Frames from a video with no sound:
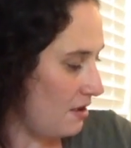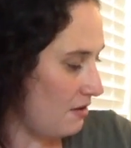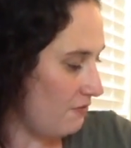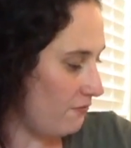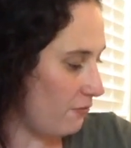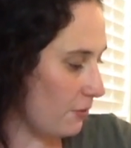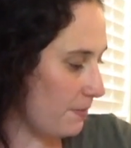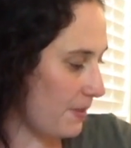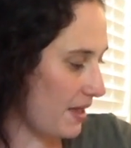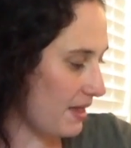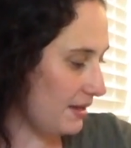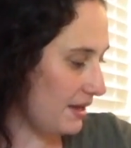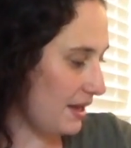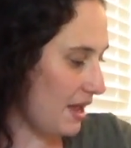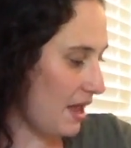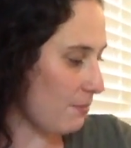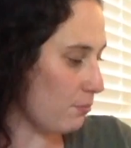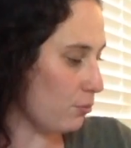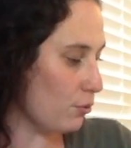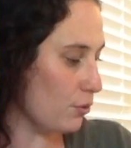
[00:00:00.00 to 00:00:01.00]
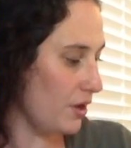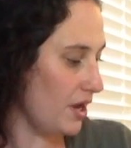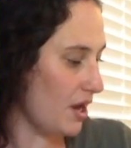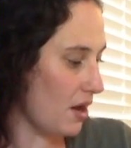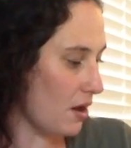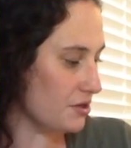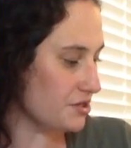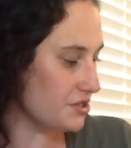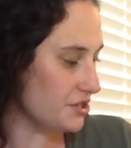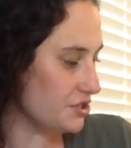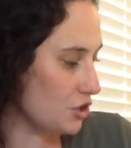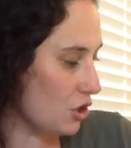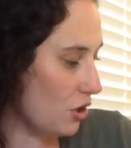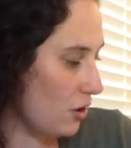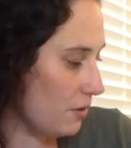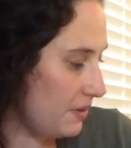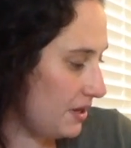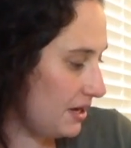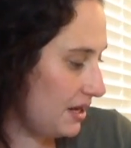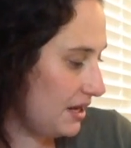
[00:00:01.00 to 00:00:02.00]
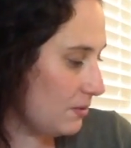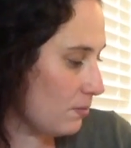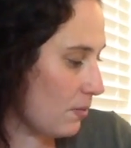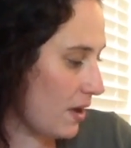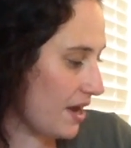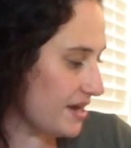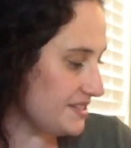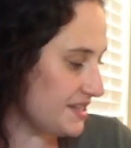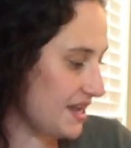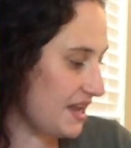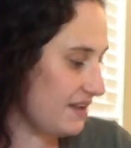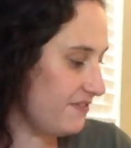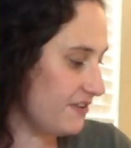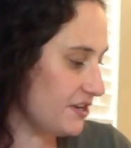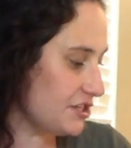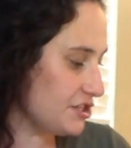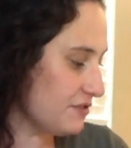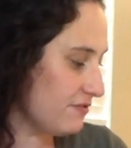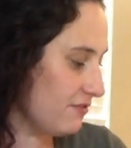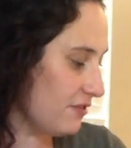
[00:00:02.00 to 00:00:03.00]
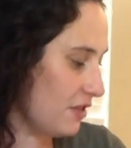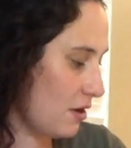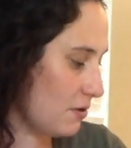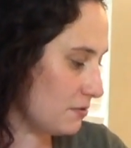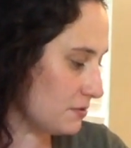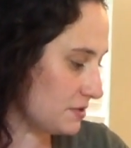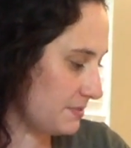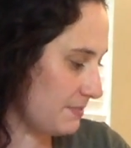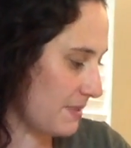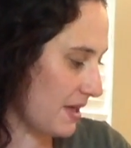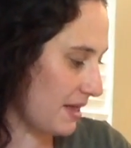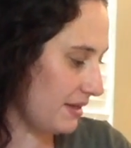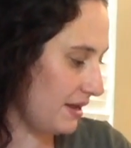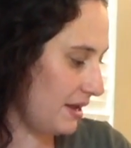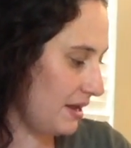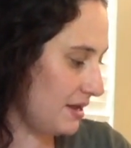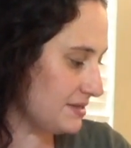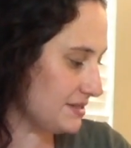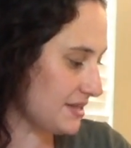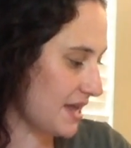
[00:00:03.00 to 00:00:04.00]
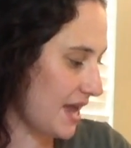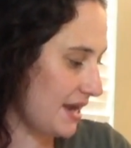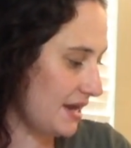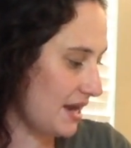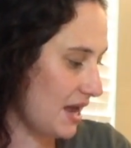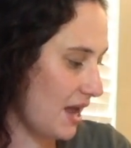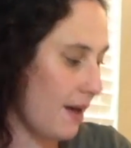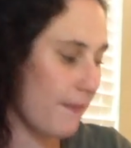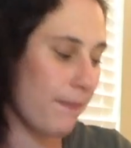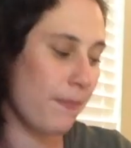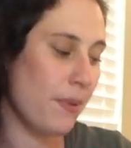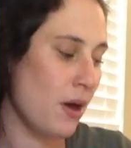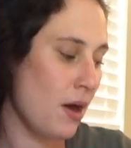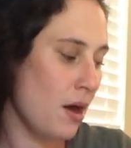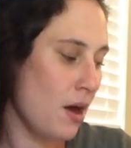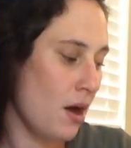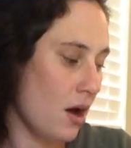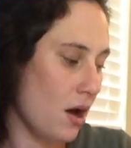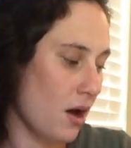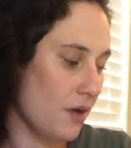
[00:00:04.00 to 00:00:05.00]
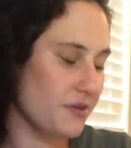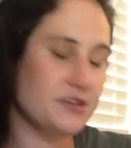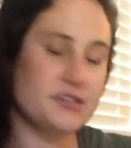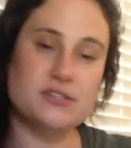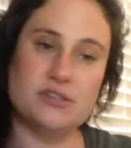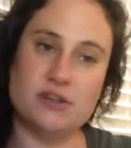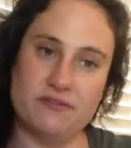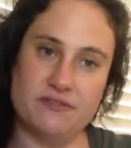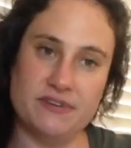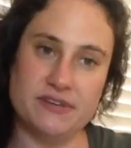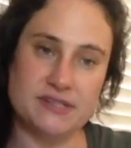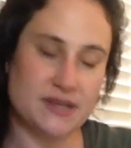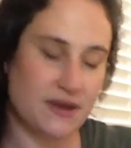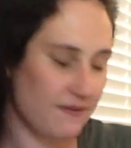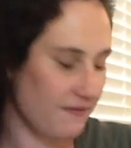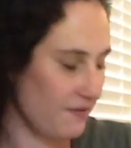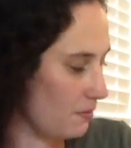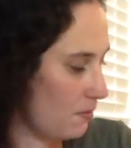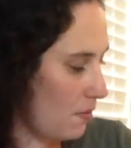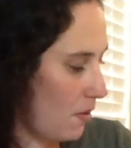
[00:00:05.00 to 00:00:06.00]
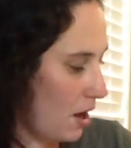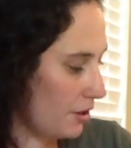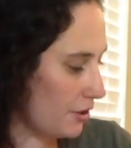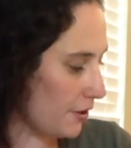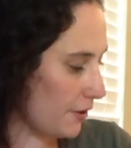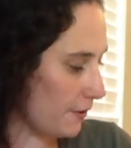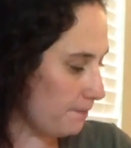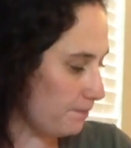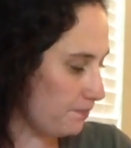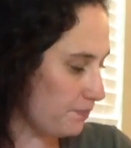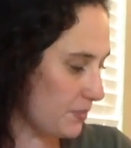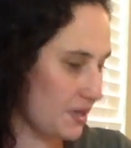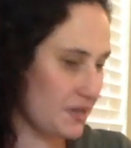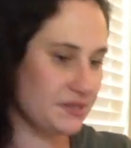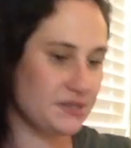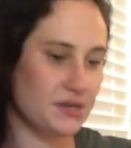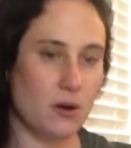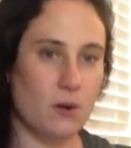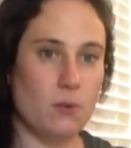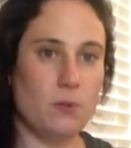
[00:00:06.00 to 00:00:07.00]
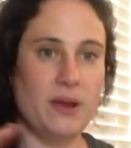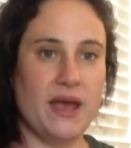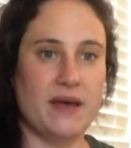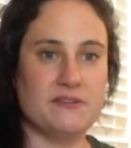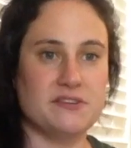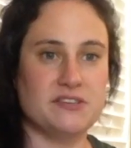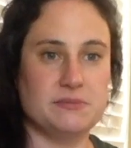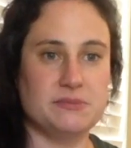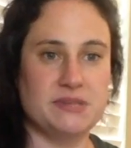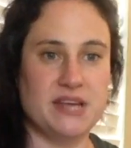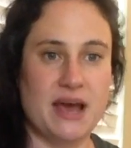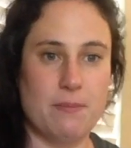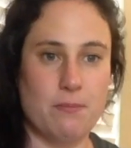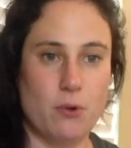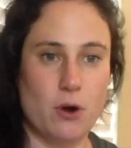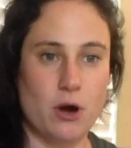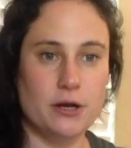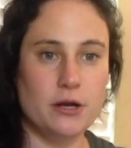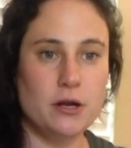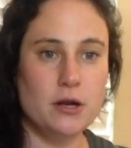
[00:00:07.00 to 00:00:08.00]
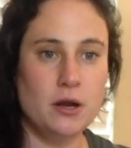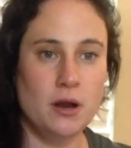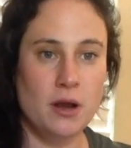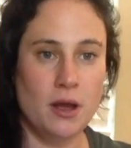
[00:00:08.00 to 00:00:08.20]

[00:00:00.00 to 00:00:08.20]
For belly up, we are determining why dead fish float belly side up on the surface of the water. So we have some tap water.